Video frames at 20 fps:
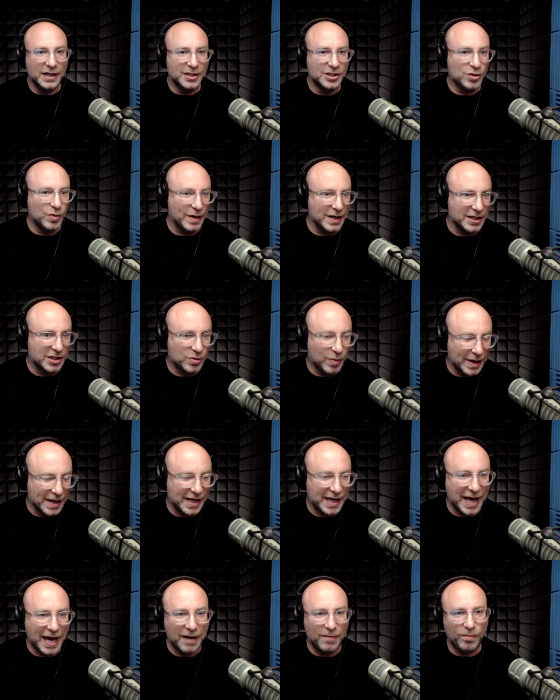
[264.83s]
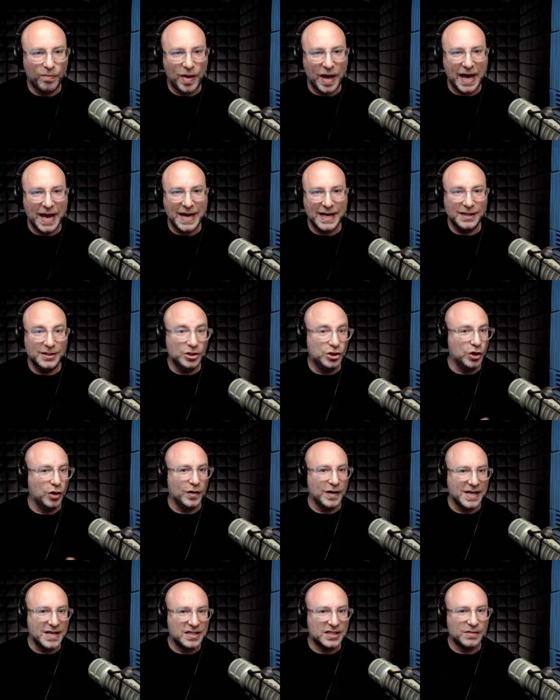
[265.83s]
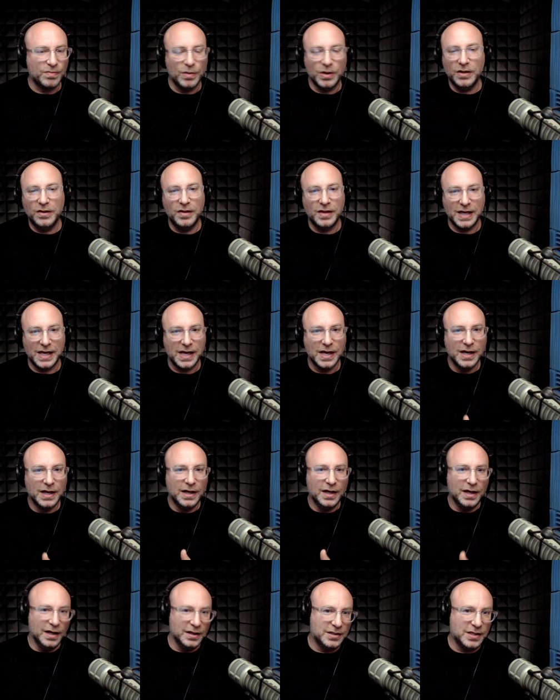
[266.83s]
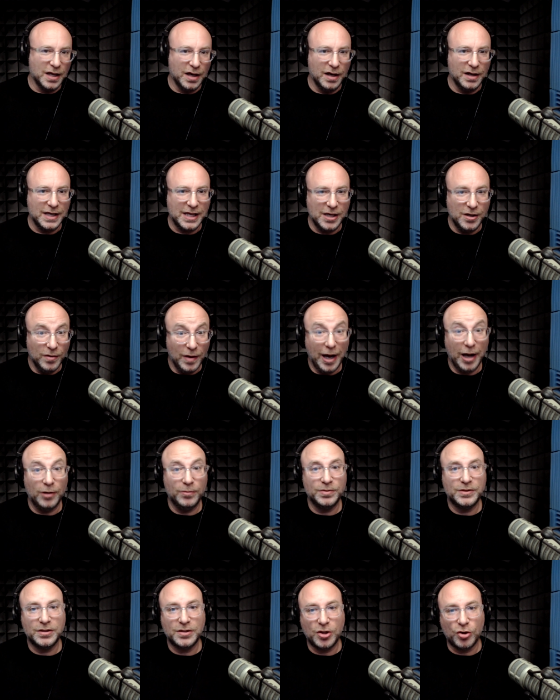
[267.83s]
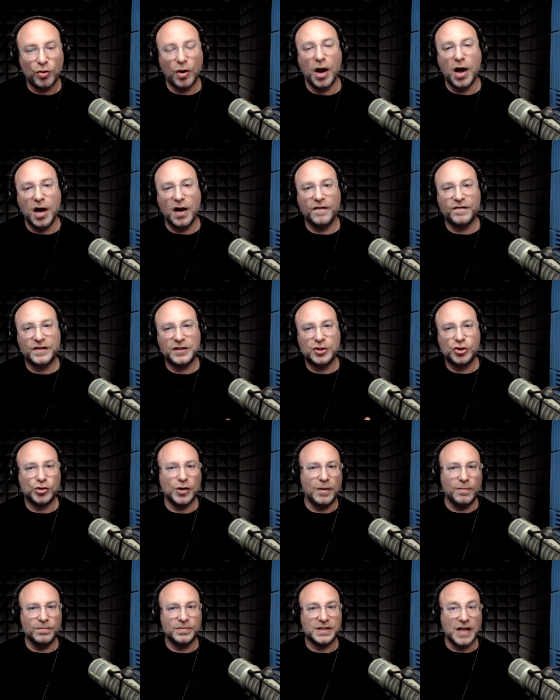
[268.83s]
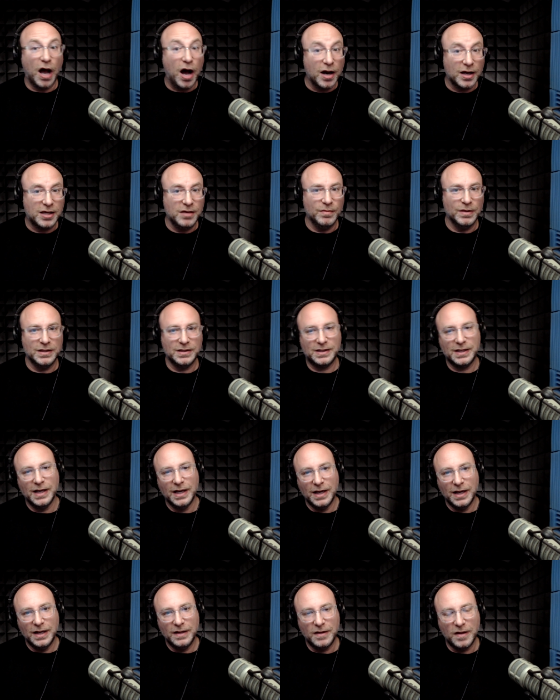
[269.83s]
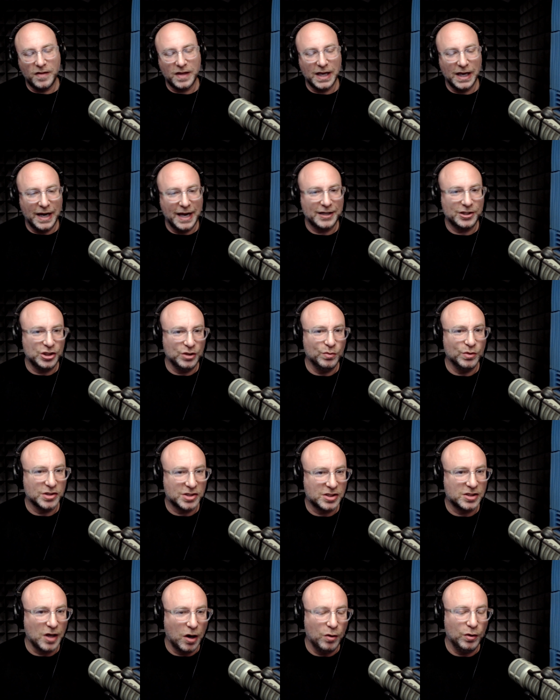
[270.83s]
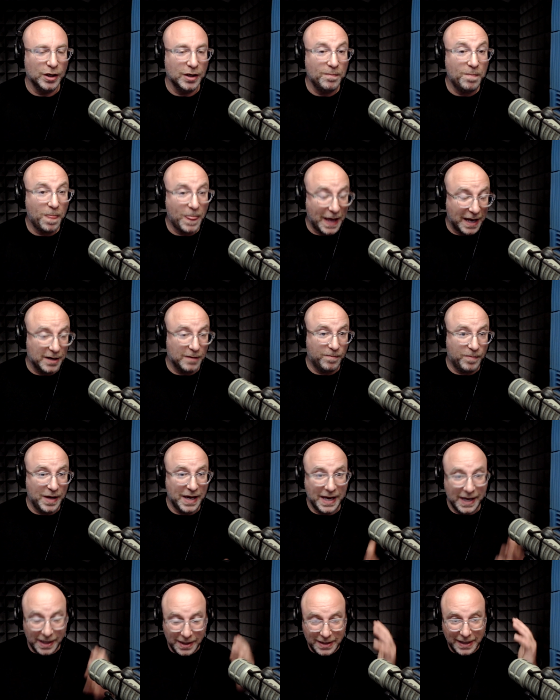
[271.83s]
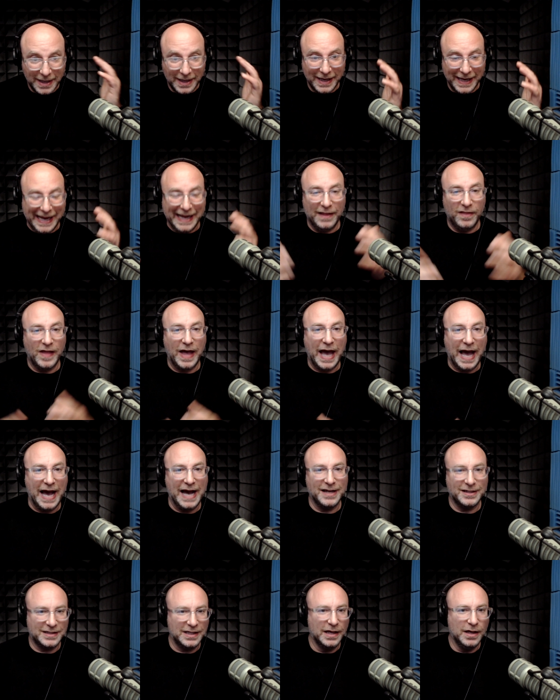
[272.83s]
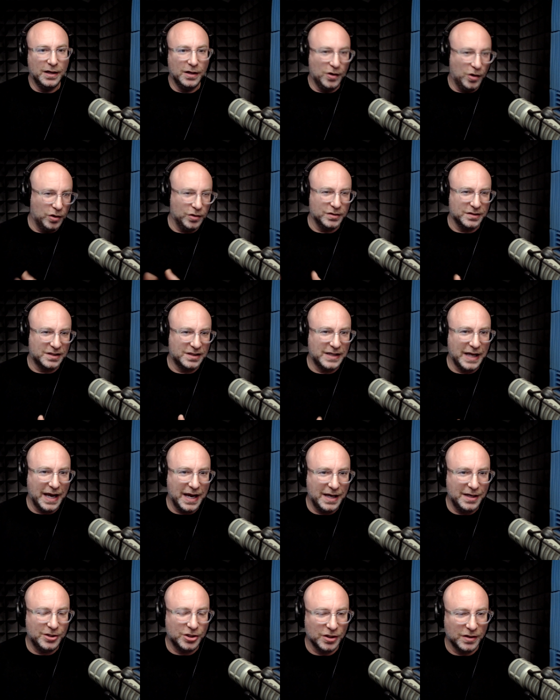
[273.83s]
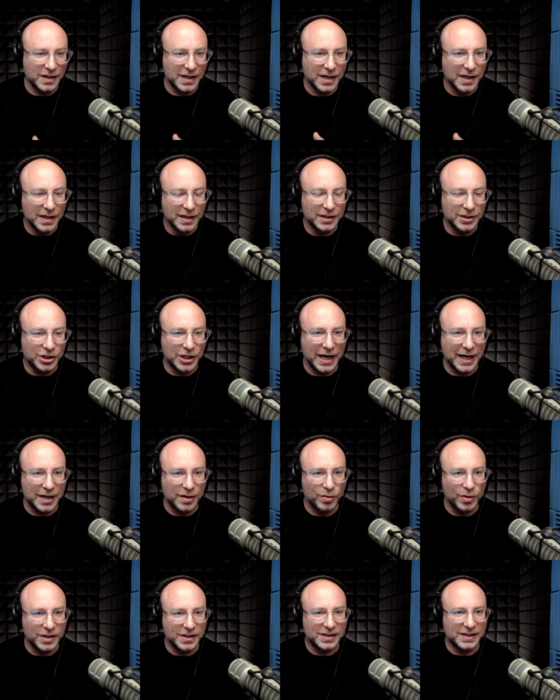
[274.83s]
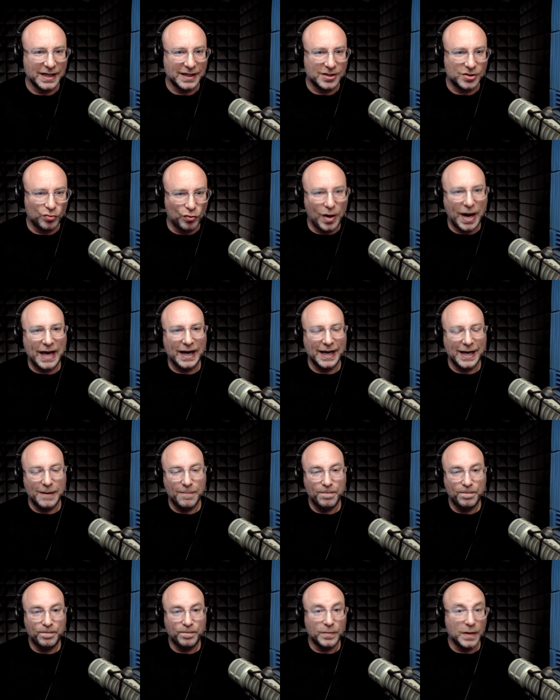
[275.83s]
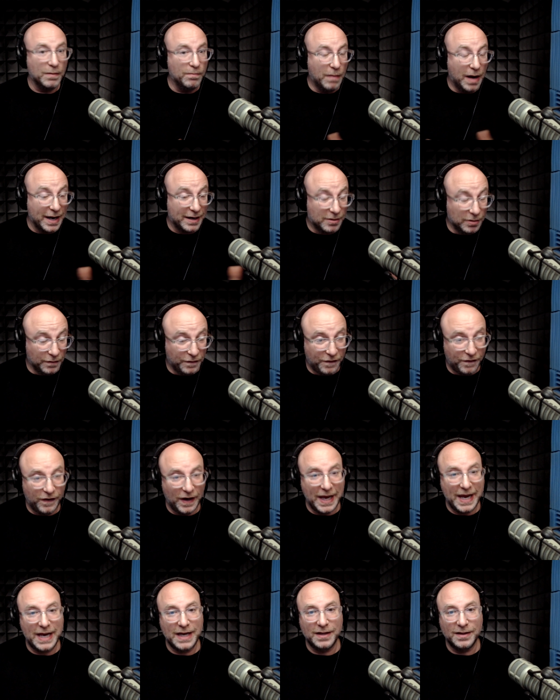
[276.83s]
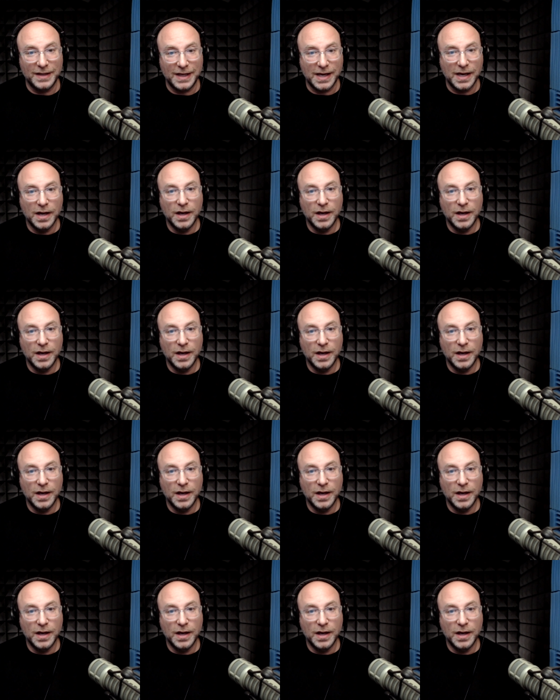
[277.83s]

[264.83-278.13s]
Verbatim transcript: 2020 campaign, John Eastman, the attorney who helped craft Trump's argument that the election was stolen and appeared in the hat on stage at the January 6 rally. Michael Flynn, the